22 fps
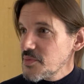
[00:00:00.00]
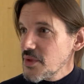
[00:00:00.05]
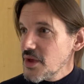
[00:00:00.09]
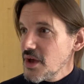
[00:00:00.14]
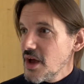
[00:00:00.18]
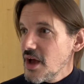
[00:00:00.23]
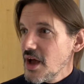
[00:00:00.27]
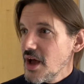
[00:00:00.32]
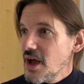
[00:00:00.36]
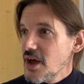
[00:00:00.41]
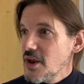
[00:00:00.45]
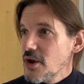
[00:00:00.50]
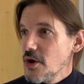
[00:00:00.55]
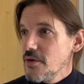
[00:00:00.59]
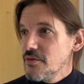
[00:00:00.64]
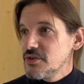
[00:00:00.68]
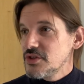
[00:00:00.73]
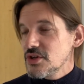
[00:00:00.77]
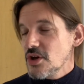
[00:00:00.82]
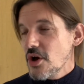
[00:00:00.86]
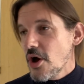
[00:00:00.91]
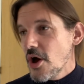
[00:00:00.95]
and over
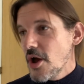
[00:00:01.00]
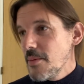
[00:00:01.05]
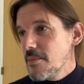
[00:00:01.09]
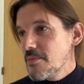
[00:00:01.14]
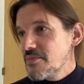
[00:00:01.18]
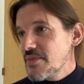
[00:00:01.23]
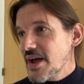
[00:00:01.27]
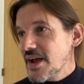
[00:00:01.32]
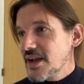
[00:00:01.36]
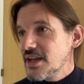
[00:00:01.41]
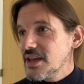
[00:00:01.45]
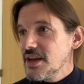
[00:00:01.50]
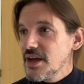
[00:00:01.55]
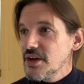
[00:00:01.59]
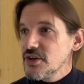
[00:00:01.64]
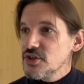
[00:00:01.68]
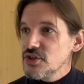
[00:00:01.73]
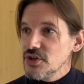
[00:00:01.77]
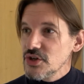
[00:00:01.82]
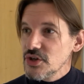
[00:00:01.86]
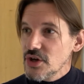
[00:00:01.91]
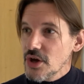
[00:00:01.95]
time that
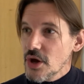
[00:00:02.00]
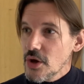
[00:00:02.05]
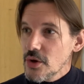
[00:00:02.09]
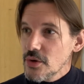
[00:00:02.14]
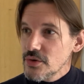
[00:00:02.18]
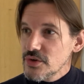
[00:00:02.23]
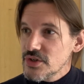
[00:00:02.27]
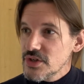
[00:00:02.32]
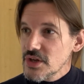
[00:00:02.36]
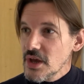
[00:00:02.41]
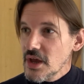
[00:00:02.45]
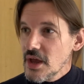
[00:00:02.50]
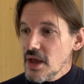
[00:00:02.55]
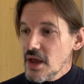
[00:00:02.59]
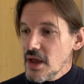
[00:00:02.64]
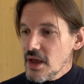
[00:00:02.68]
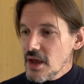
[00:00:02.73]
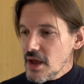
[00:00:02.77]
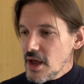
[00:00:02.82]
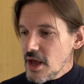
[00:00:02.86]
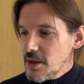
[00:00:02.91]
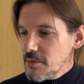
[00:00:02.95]
connection goes
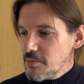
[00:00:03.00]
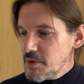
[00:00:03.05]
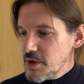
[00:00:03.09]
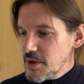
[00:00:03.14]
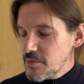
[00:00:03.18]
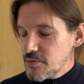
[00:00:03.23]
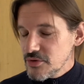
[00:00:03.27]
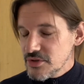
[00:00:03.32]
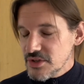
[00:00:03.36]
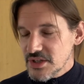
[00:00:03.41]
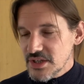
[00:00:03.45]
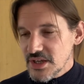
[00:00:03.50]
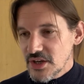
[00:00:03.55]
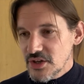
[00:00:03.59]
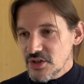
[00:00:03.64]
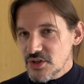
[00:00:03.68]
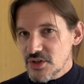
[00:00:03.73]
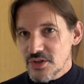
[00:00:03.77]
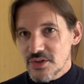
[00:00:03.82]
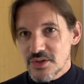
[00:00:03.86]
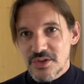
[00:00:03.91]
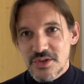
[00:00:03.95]
and people's
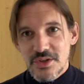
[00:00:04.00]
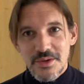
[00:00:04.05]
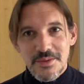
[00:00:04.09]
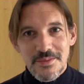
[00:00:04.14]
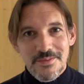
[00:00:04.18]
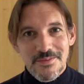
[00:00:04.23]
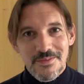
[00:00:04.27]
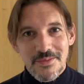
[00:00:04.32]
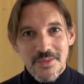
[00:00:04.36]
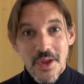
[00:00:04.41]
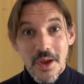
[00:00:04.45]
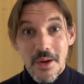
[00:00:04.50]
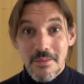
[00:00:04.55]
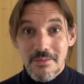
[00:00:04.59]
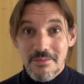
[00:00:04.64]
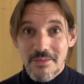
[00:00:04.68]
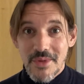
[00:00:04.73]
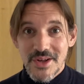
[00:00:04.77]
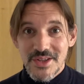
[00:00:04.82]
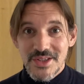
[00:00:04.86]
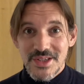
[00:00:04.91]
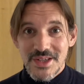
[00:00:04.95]
attentions
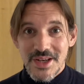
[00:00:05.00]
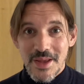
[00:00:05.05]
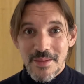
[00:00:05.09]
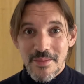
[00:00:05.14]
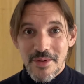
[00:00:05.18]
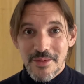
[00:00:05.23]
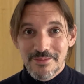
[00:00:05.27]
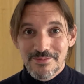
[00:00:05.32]
might slip.